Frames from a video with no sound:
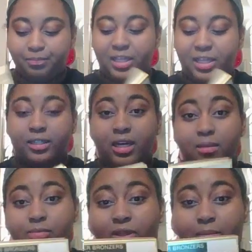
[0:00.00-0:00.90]
It
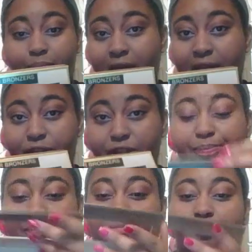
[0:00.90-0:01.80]
comes with a brush.
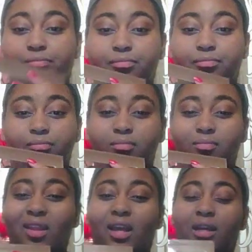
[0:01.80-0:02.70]

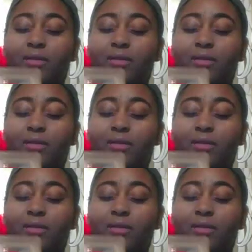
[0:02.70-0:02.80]
And